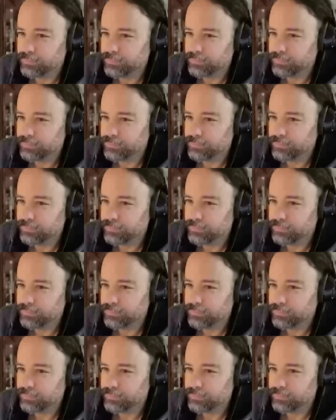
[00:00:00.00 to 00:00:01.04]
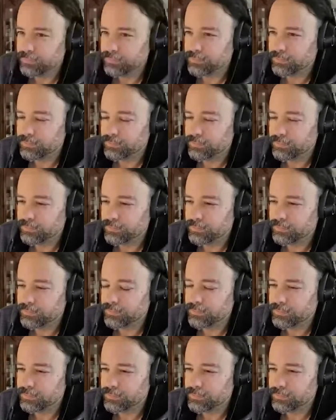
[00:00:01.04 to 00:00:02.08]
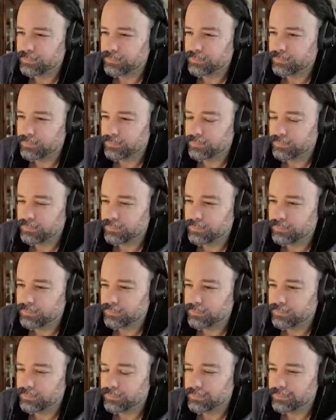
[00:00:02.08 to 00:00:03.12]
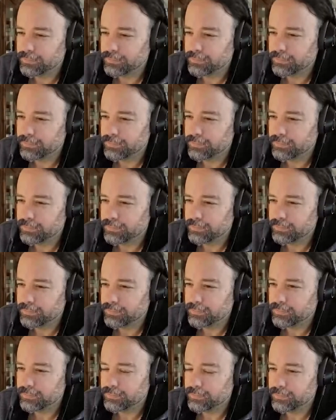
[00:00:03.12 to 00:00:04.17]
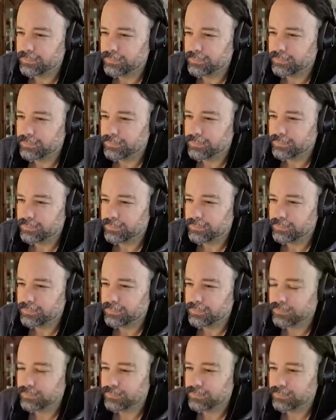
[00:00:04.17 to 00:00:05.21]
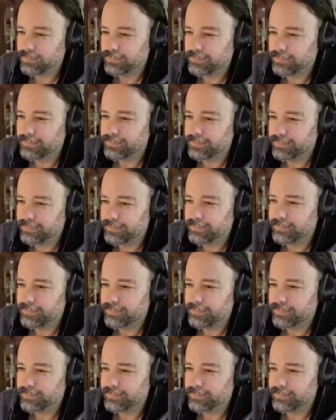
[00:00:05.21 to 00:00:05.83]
(silent)